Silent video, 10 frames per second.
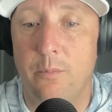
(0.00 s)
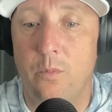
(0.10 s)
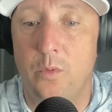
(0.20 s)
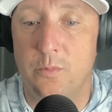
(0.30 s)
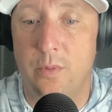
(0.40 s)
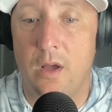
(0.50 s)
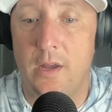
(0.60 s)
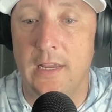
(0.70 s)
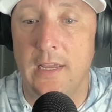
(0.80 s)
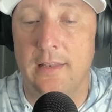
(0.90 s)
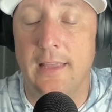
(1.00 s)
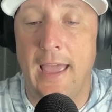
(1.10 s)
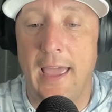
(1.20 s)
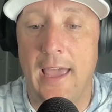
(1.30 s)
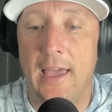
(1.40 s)
was brought in,
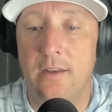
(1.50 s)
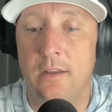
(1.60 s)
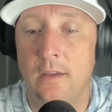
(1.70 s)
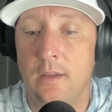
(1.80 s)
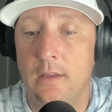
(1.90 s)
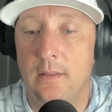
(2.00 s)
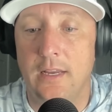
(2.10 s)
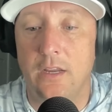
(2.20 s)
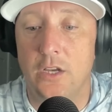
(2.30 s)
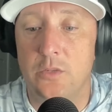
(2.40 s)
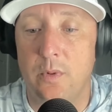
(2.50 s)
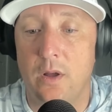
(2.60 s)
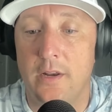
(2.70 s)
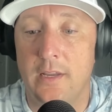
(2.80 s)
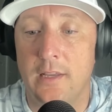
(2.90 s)
that Gus
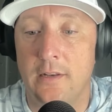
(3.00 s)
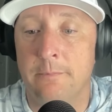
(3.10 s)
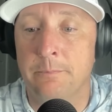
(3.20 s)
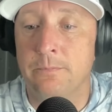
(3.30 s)
brought in,